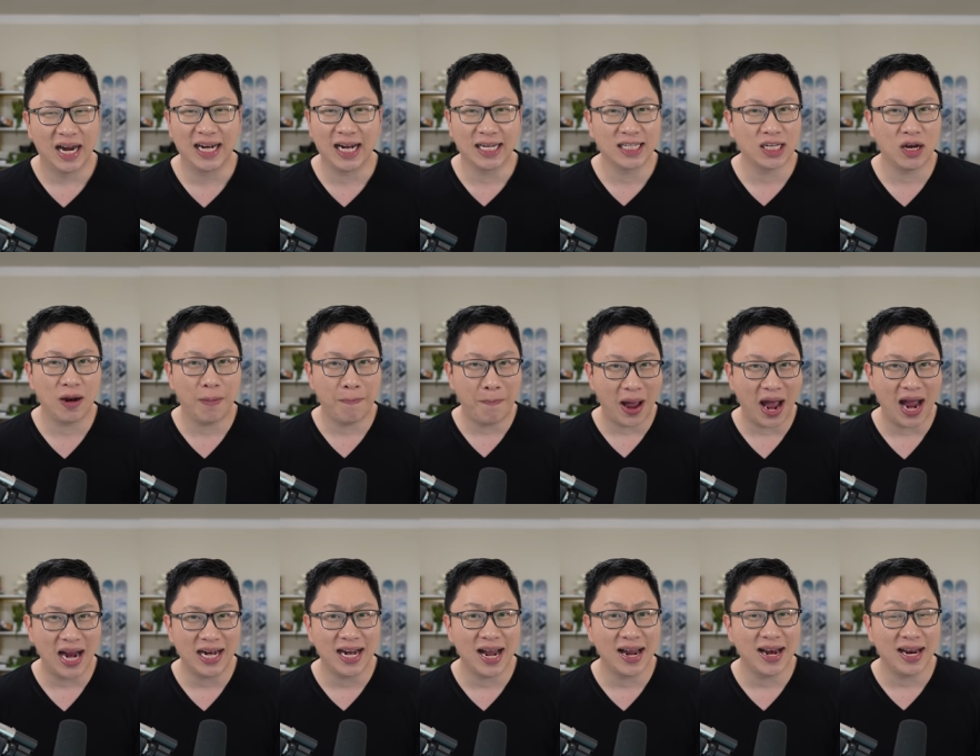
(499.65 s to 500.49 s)
I guess on the
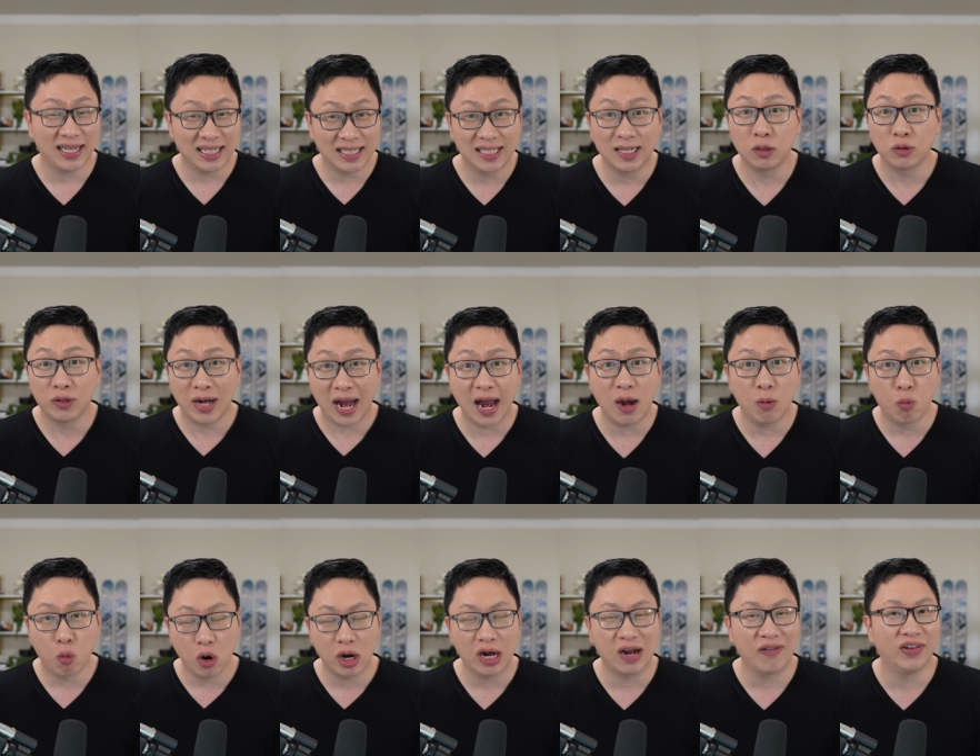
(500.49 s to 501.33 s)
back end, it still
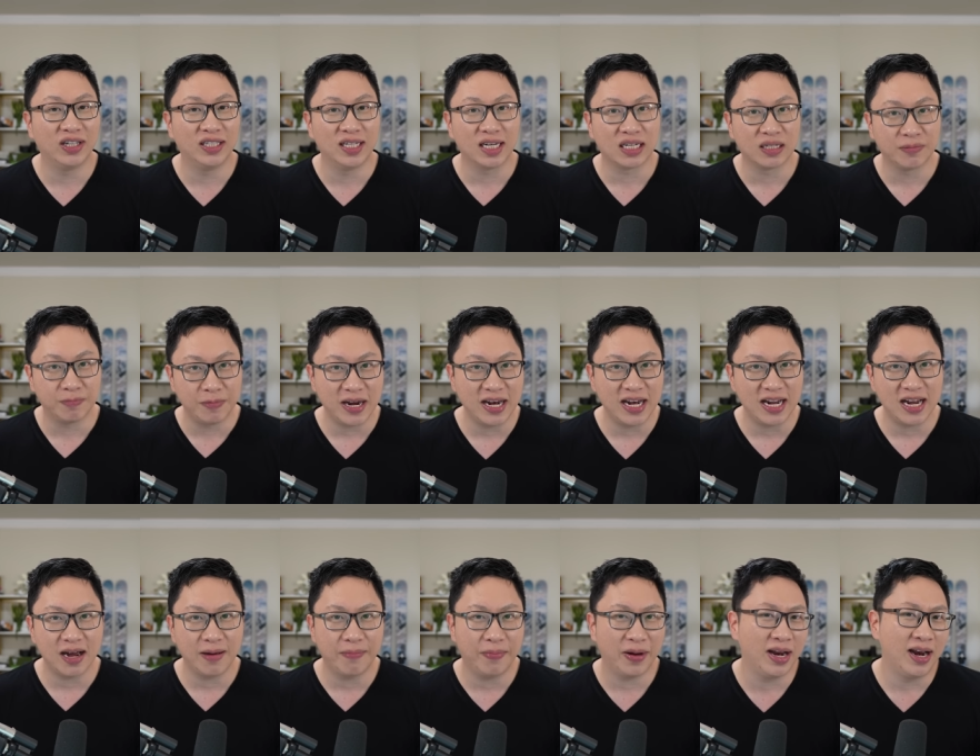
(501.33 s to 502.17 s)
can work if it's
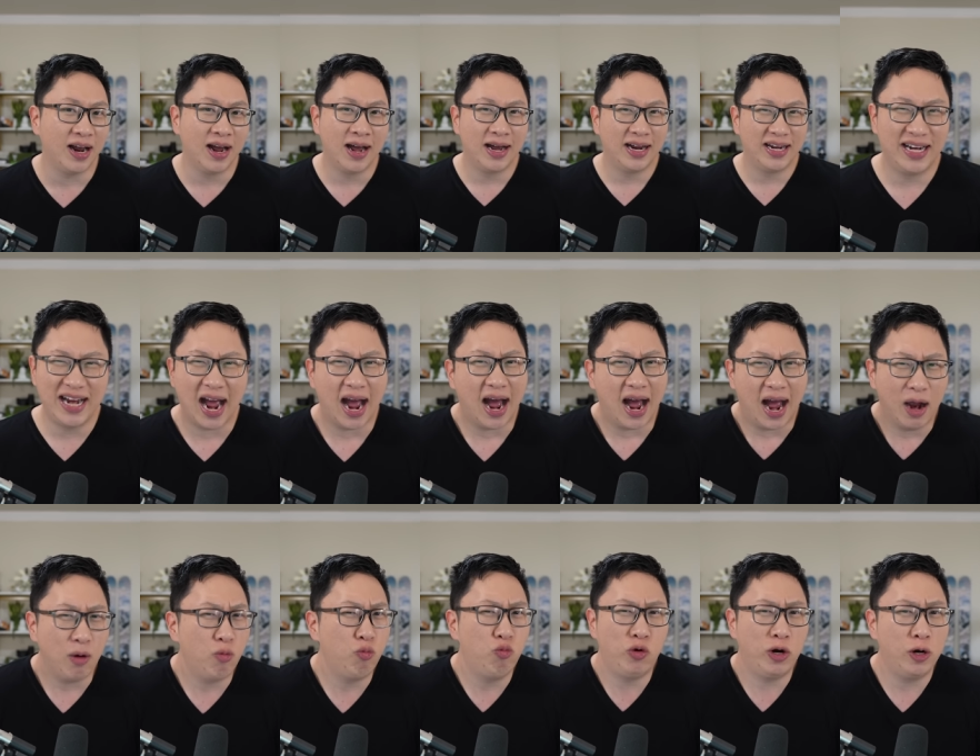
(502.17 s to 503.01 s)
Expedia, but yeah,
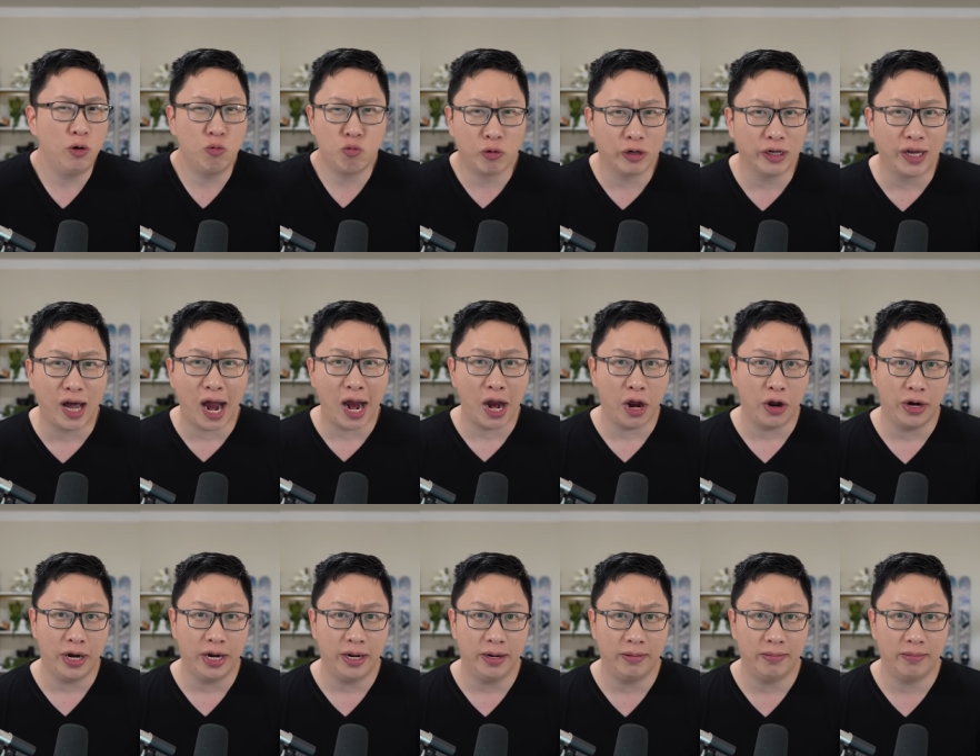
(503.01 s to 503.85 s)
I wouldn't rely
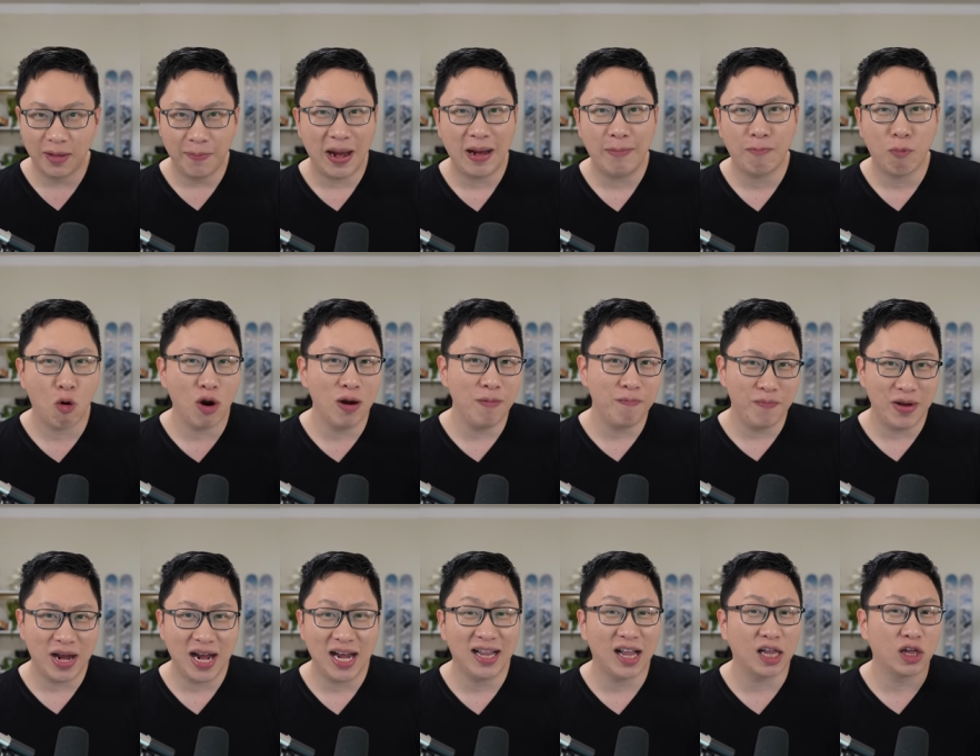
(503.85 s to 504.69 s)
on it. The main point
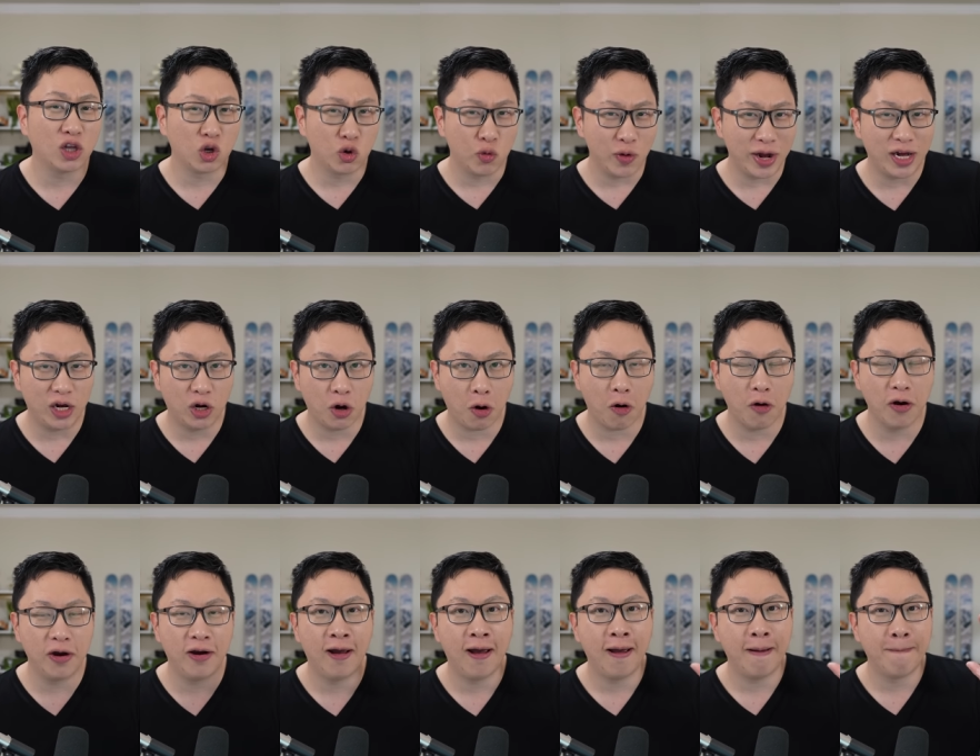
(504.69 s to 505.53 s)
being that the green
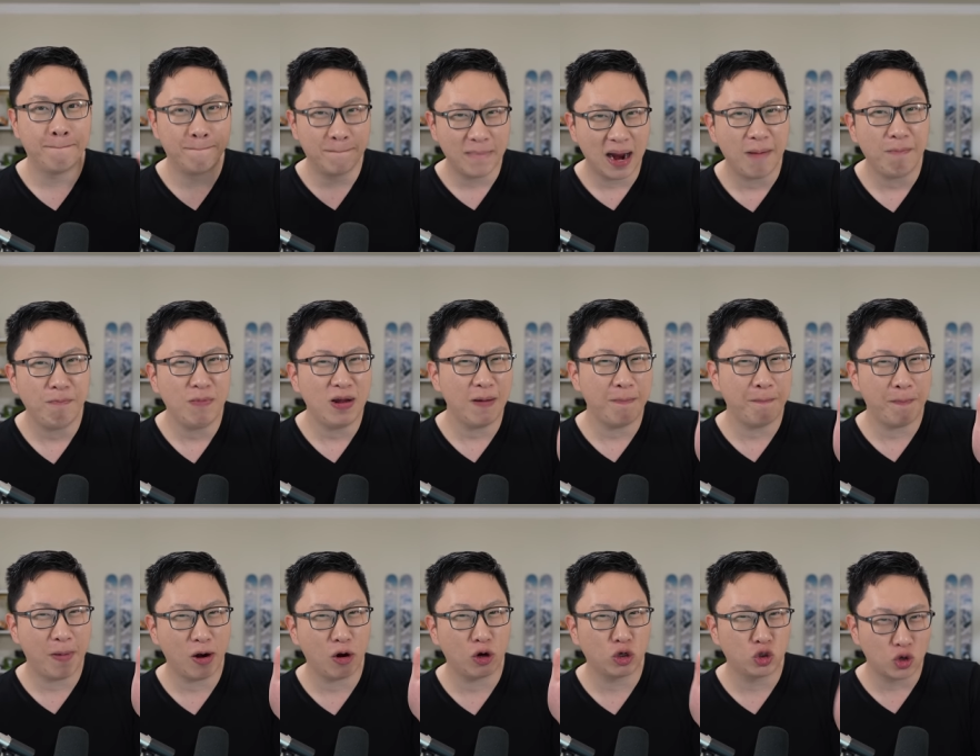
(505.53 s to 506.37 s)
card might be a
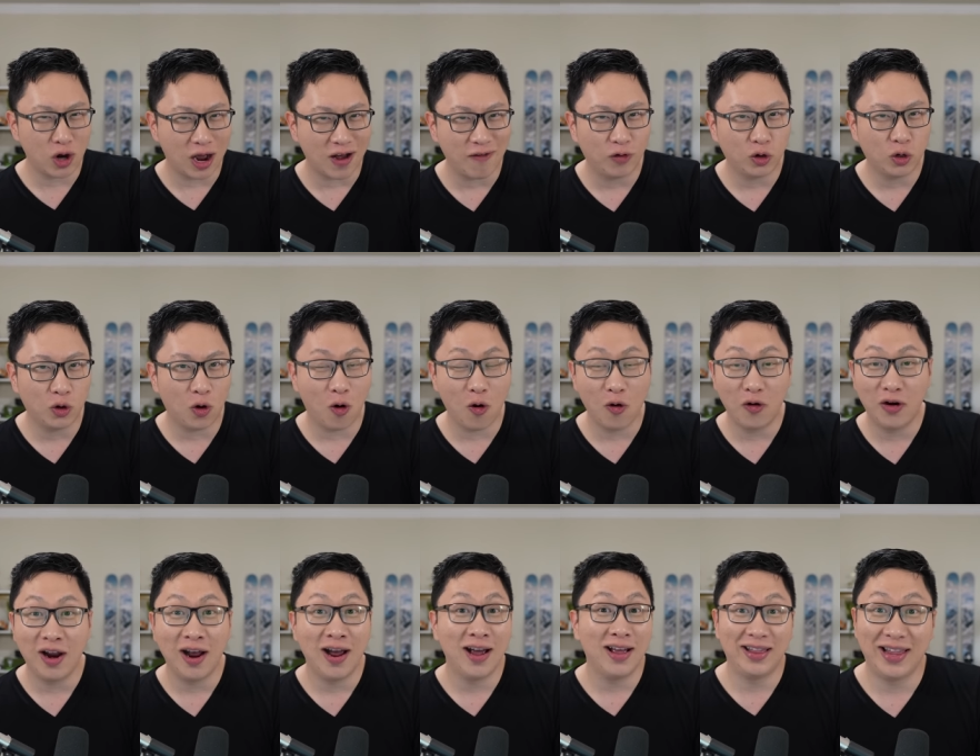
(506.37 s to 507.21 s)
better travel
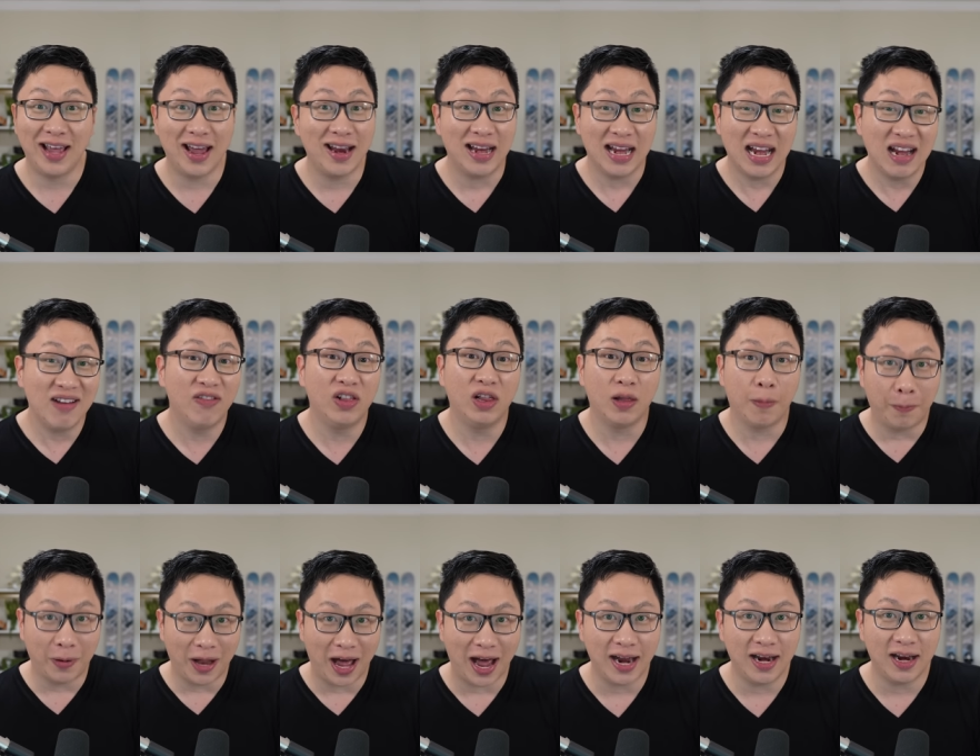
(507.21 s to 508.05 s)
card than even the
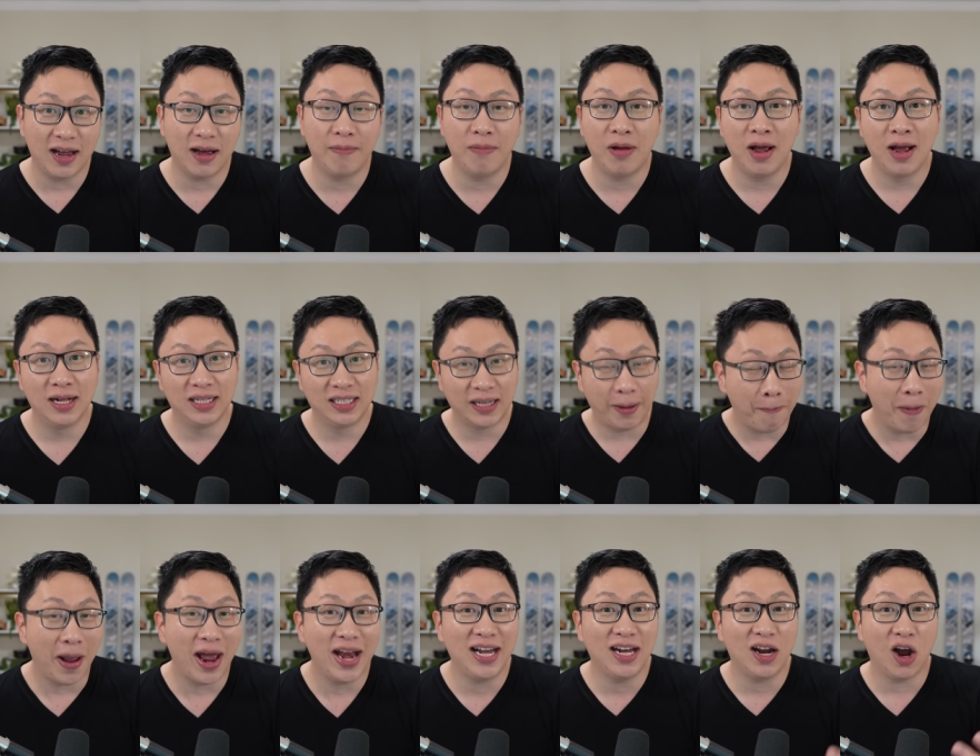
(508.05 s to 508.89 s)
Platinum,
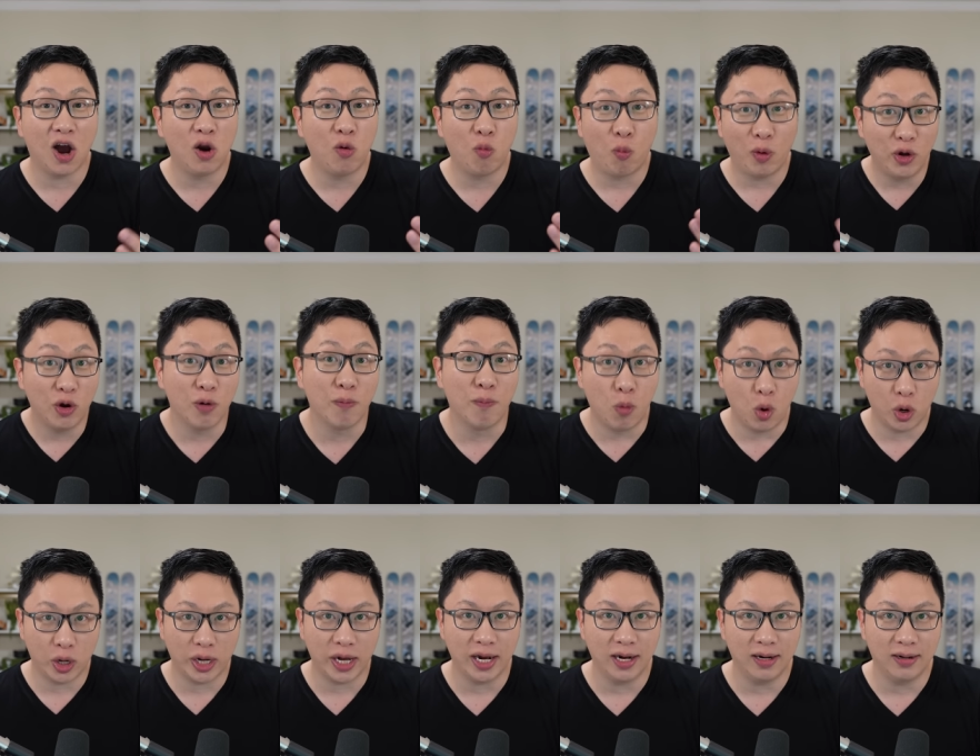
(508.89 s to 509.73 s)
depending on what you're
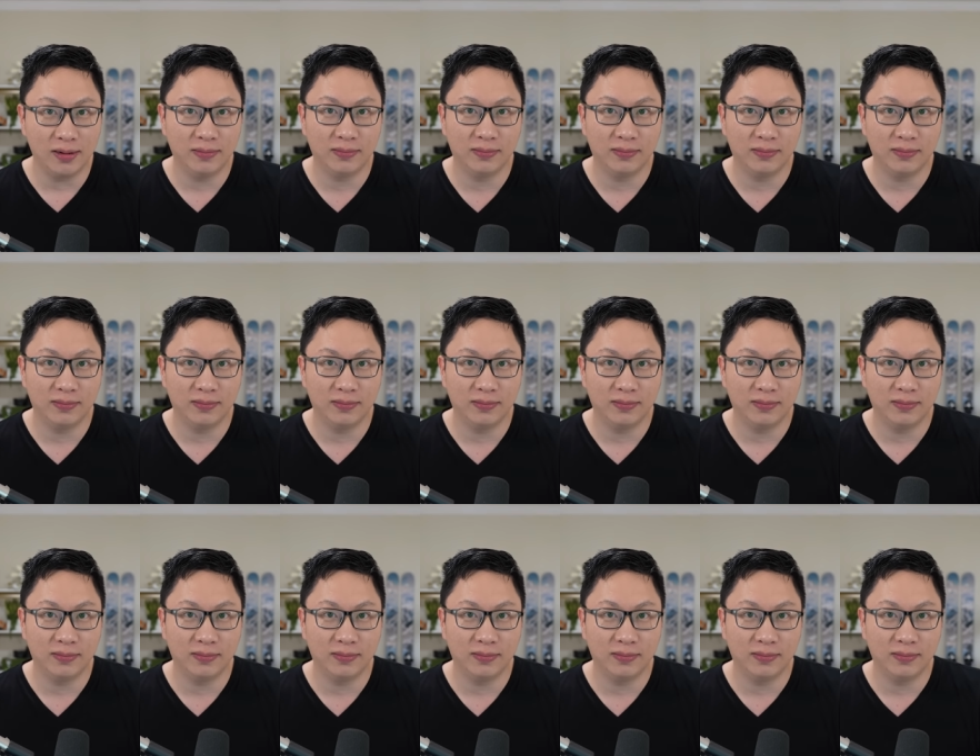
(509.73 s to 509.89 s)
booking.